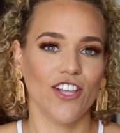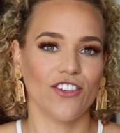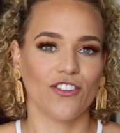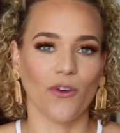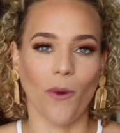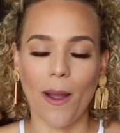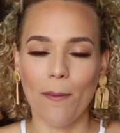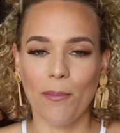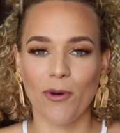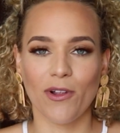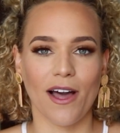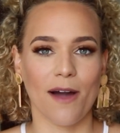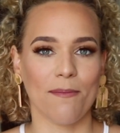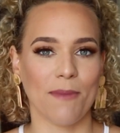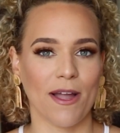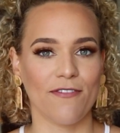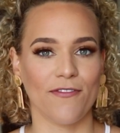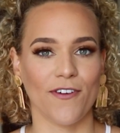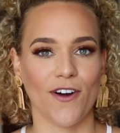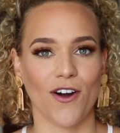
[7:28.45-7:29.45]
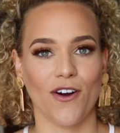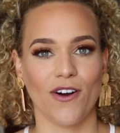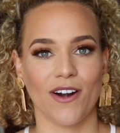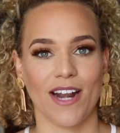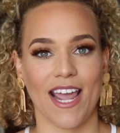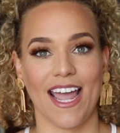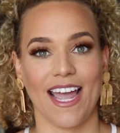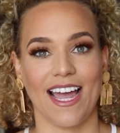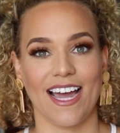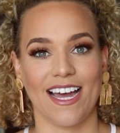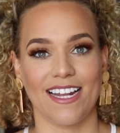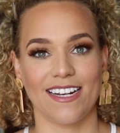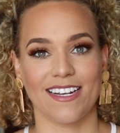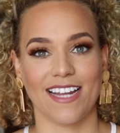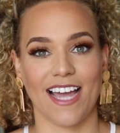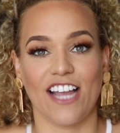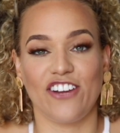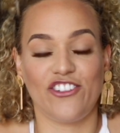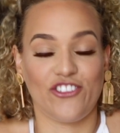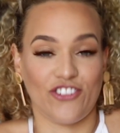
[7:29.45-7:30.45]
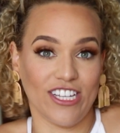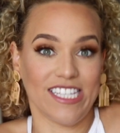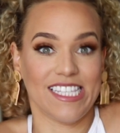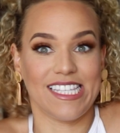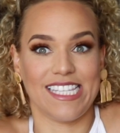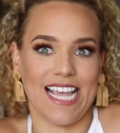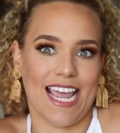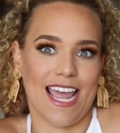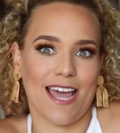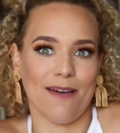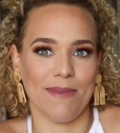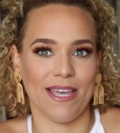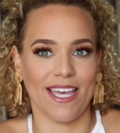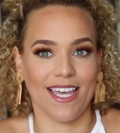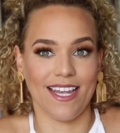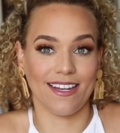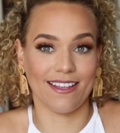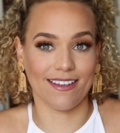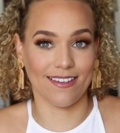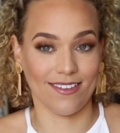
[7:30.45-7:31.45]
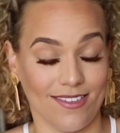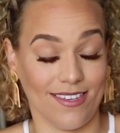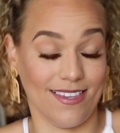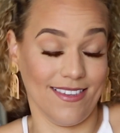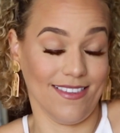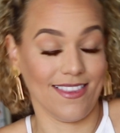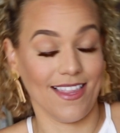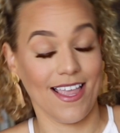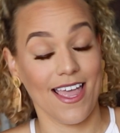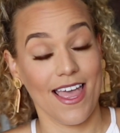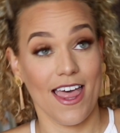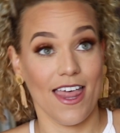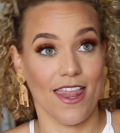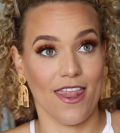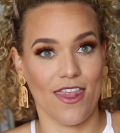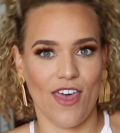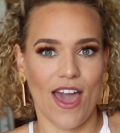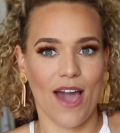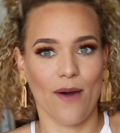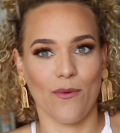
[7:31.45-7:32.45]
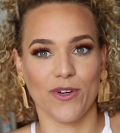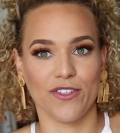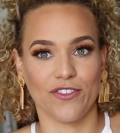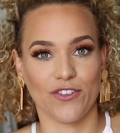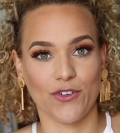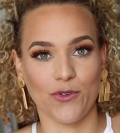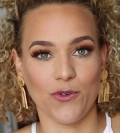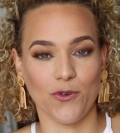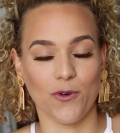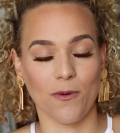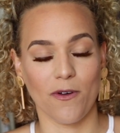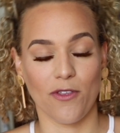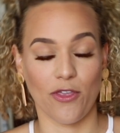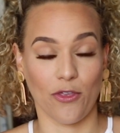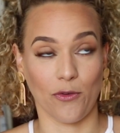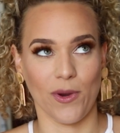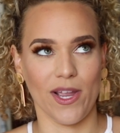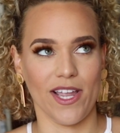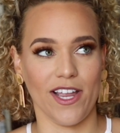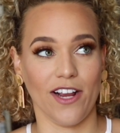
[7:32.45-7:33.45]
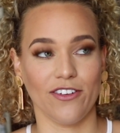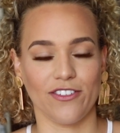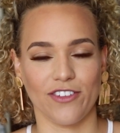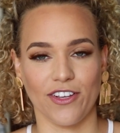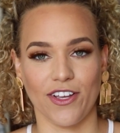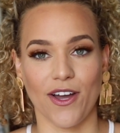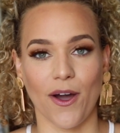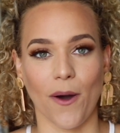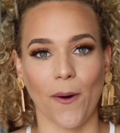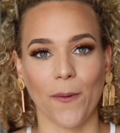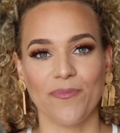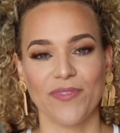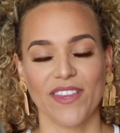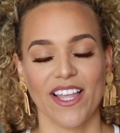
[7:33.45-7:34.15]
So I pull out my phone and I Shazam it because that was cool 3 years ago.